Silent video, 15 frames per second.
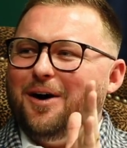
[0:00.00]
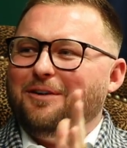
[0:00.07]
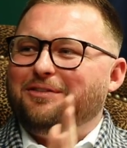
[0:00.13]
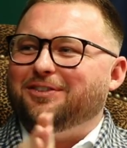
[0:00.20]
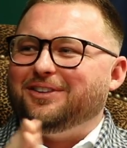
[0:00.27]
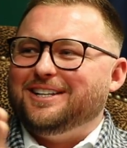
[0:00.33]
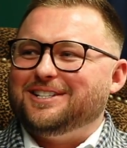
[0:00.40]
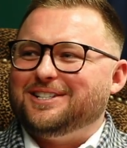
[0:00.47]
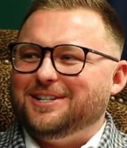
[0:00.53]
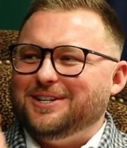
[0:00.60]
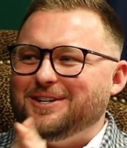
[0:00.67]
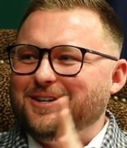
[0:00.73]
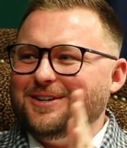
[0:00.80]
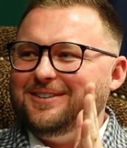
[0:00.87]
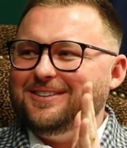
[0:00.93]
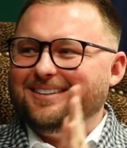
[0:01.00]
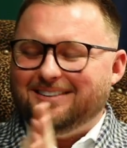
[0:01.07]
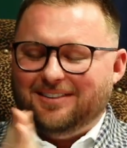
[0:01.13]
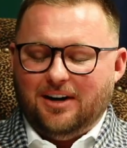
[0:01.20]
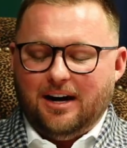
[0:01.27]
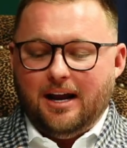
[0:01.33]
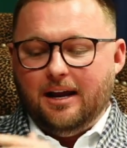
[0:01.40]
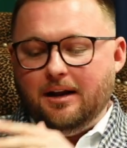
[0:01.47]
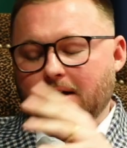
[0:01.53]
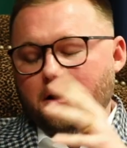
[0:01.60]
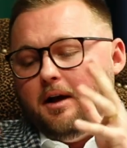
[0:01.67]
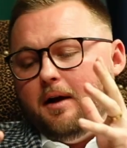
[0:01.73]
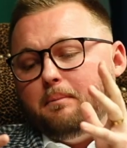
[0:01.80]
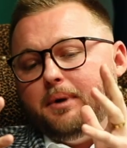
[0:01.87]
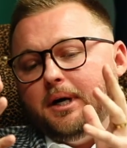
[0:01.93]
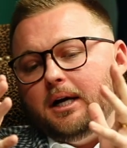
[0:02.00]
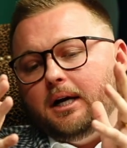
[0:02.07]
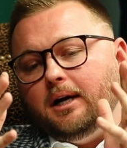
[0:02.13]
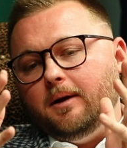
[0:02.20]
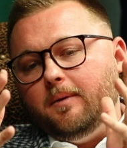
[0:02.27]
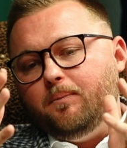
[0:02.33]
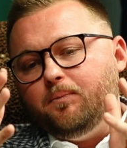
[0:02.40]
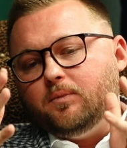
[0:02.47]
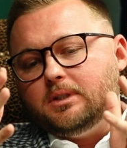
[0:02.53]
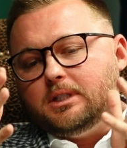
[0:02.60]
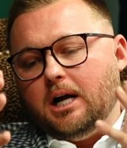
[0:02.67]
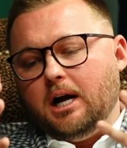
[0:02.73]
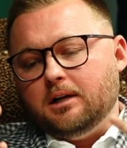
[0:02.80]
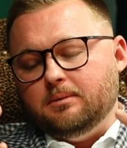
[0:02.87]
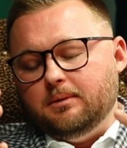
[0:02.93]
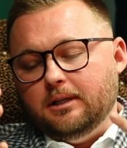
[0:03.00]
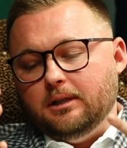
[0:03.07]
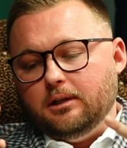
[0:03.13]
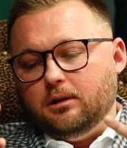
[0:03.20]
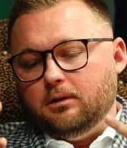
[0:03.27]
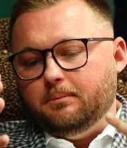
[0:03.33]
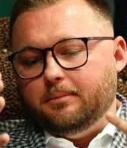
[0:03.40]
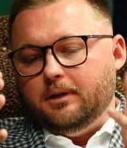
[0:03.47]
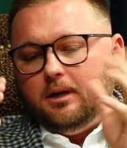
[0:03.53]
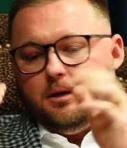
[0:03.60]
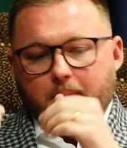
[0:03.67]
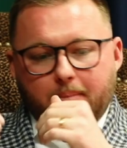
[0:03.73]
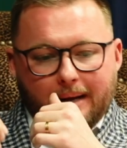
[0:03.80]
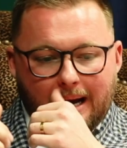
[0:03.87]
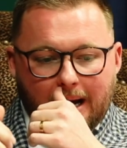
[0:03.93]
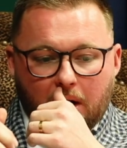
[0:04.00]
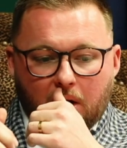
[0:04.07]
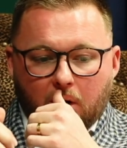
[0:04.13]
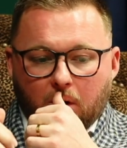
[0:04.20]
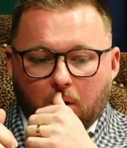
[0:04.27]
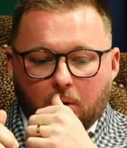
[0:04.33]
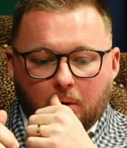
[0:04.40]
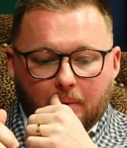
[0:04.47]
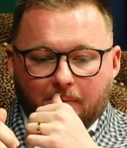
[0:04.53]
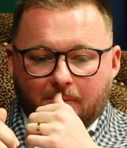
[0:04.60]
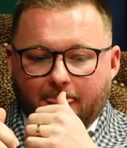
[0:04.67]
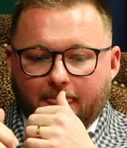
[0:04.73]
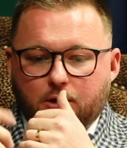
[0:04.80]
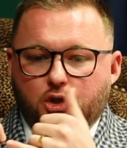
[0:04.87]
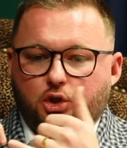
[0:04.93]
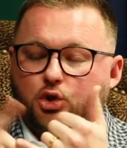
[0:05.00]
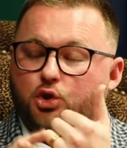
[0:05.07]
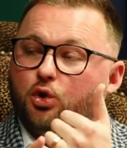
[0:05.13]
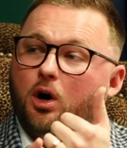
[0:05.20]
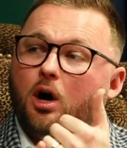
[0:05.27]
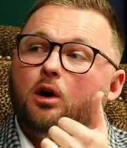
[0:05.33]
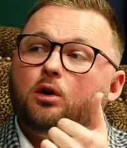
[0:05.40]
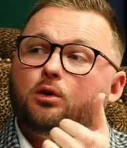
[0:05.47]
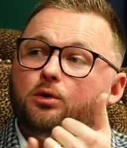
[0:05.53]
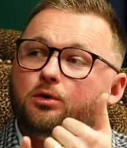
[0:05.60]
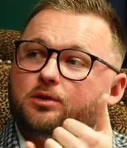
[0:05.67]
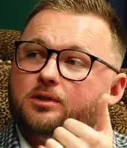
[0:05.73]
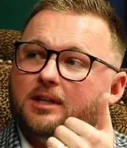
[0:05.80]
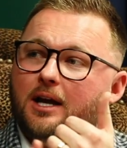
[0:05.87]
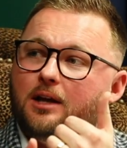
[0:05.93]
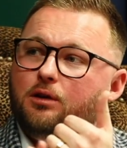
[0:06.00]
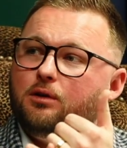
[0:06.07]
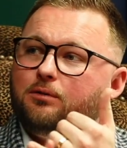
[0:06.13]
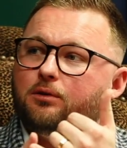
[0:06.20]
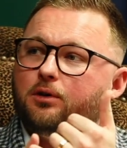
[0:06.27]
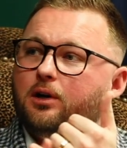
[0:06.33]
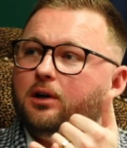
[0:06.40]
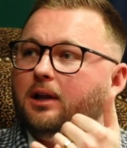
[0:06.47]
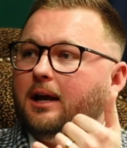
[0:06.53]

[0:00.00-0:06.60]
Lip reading: Hopefully soon, right? But talk to me a little bit about struggles that you've learned.